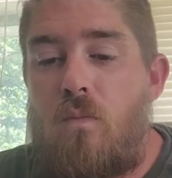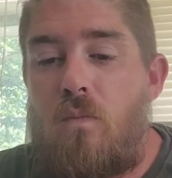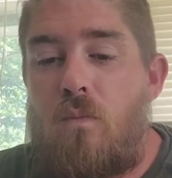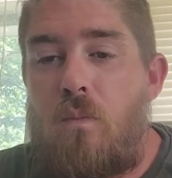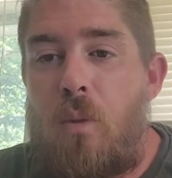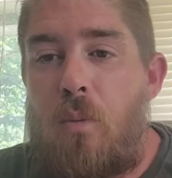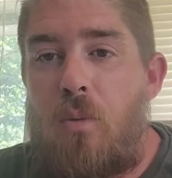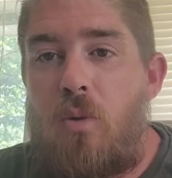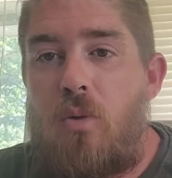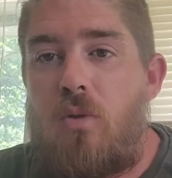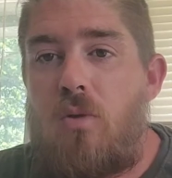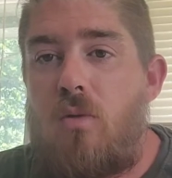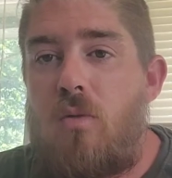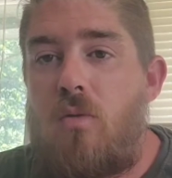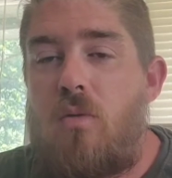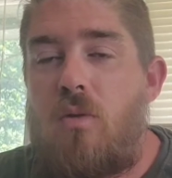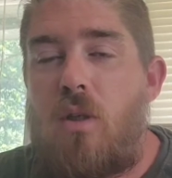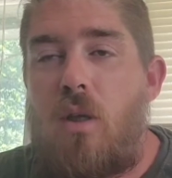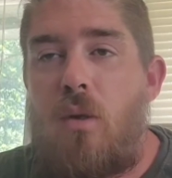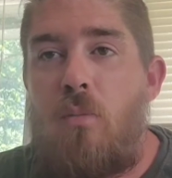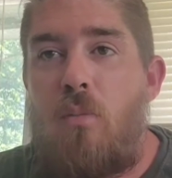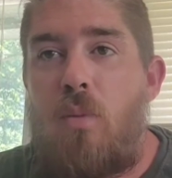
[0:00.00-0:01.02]
People
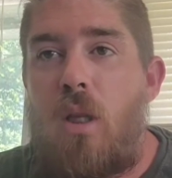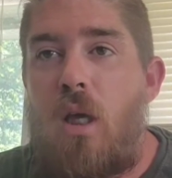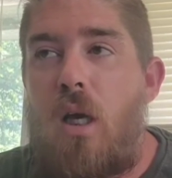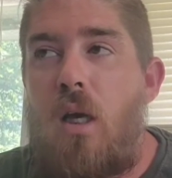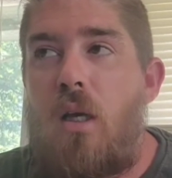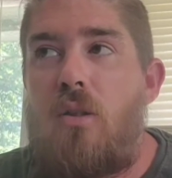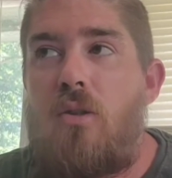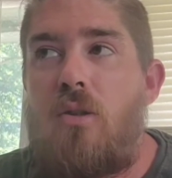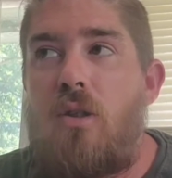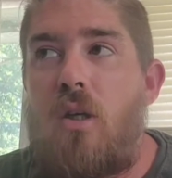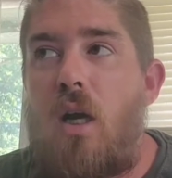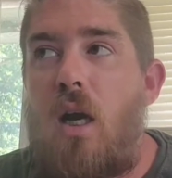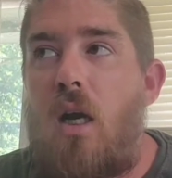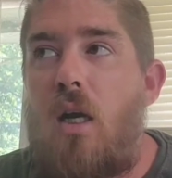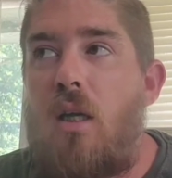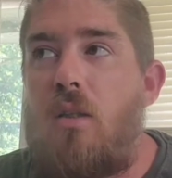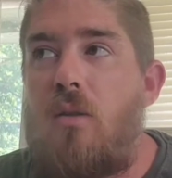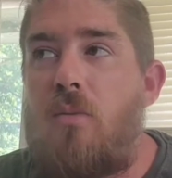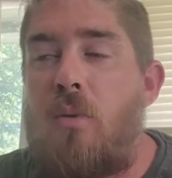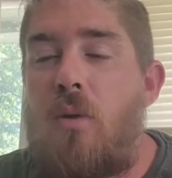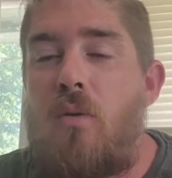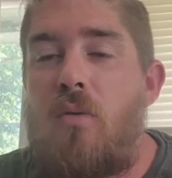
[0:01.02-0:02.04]
say blinds or
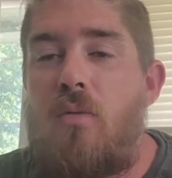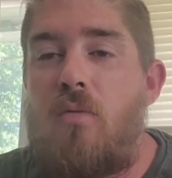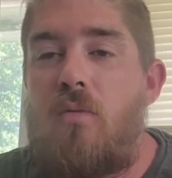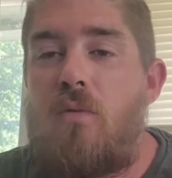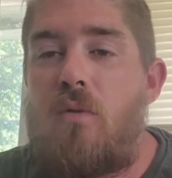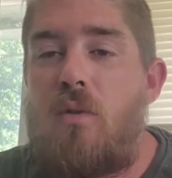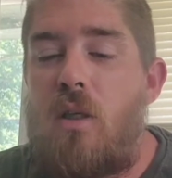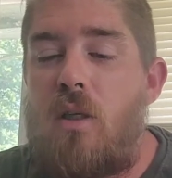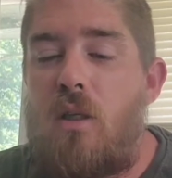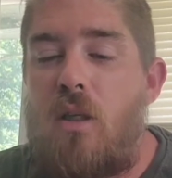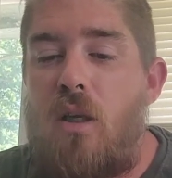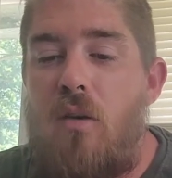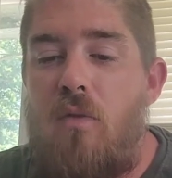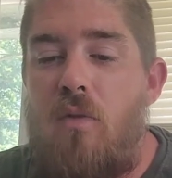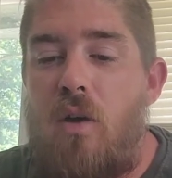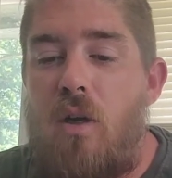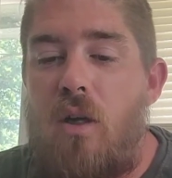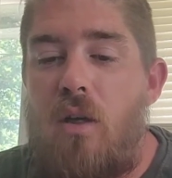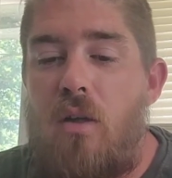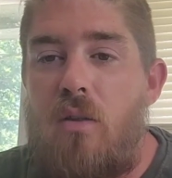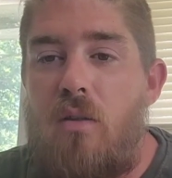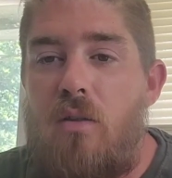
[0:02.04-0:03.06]
hides, but in dove
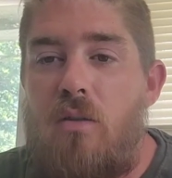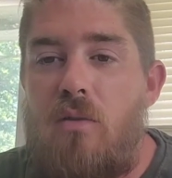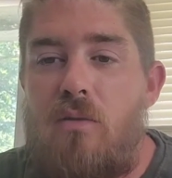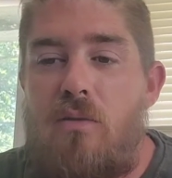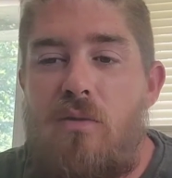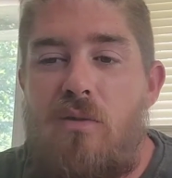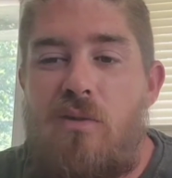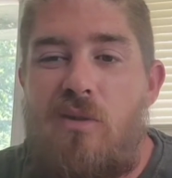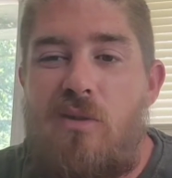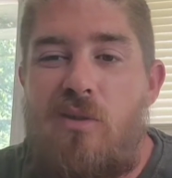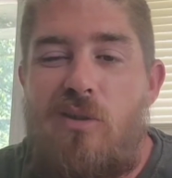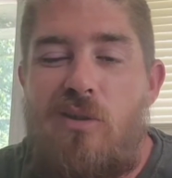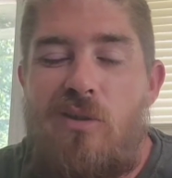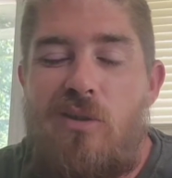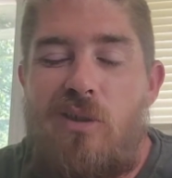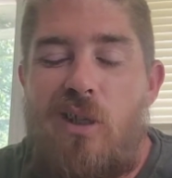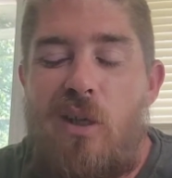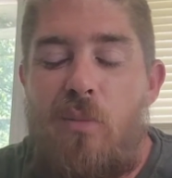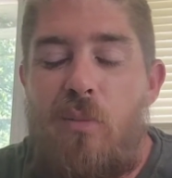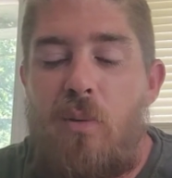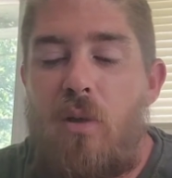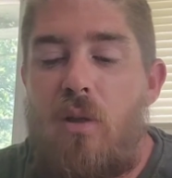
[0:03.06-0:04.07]
hunting you
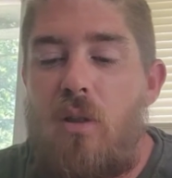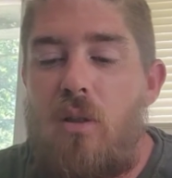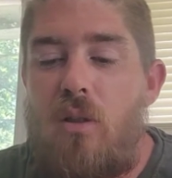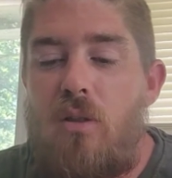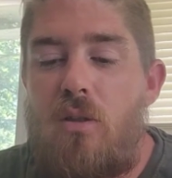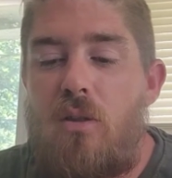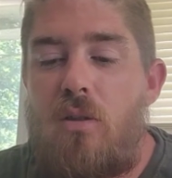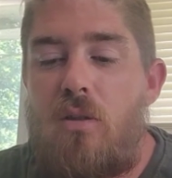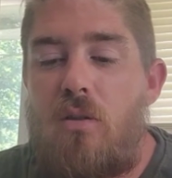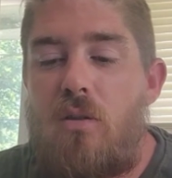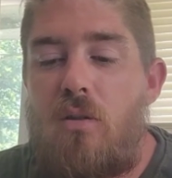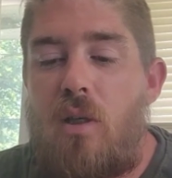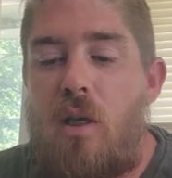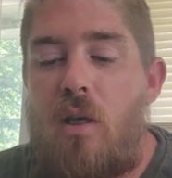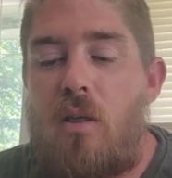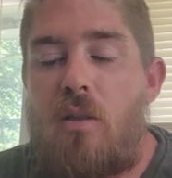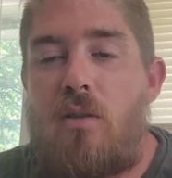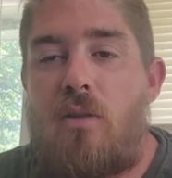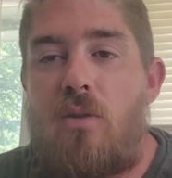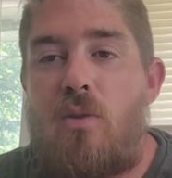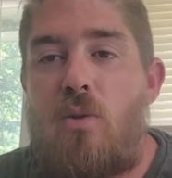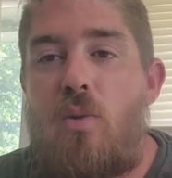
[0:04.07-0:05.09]
typically just take
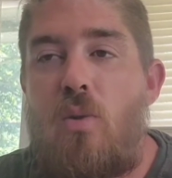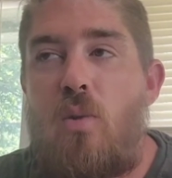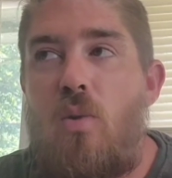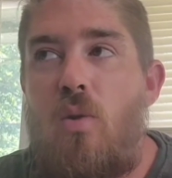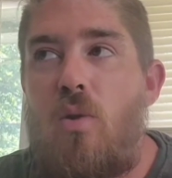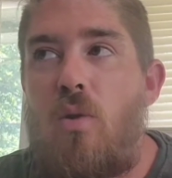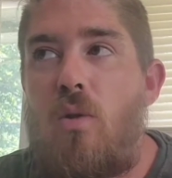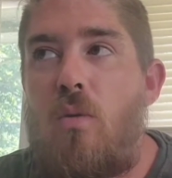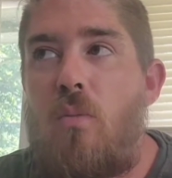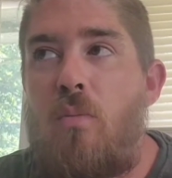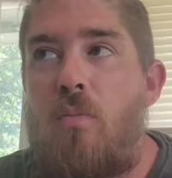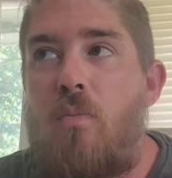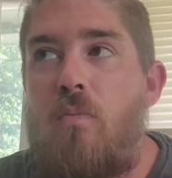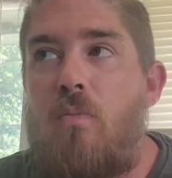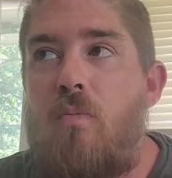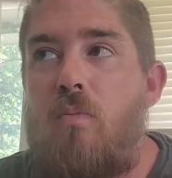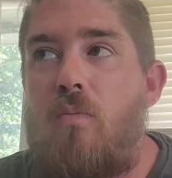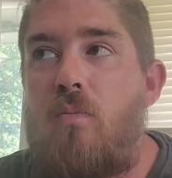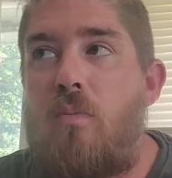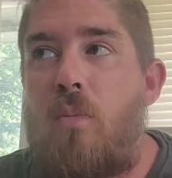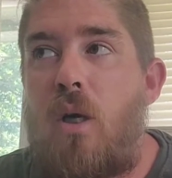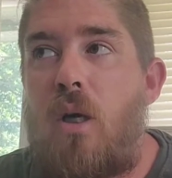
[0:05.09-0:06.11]
a stool or a
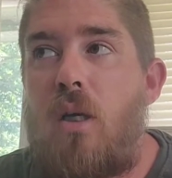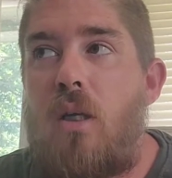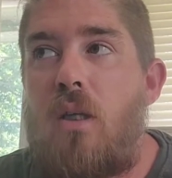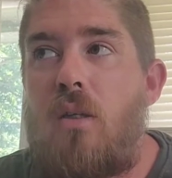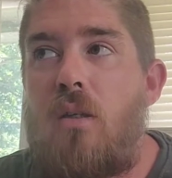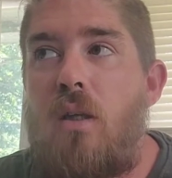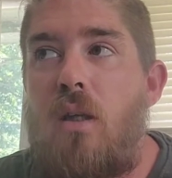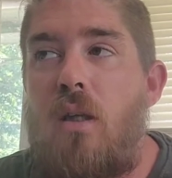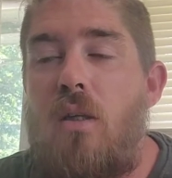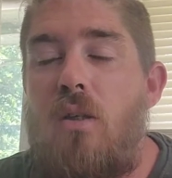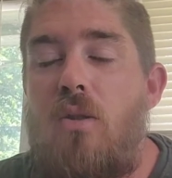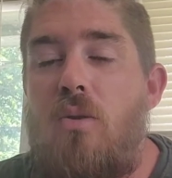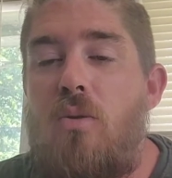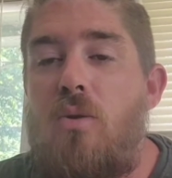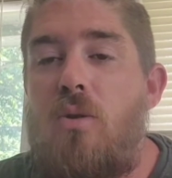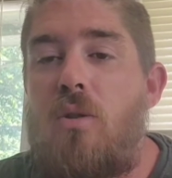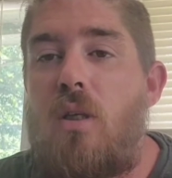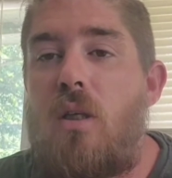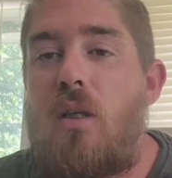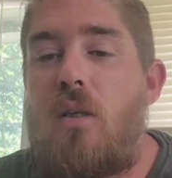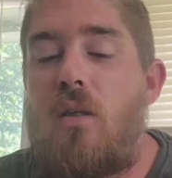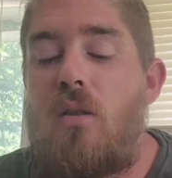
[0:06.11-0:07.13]
bucket and you
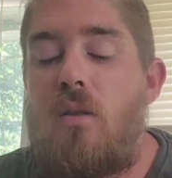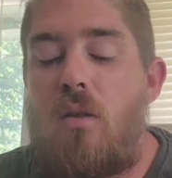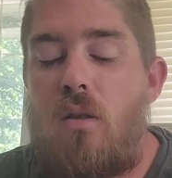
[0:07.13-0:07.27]
sit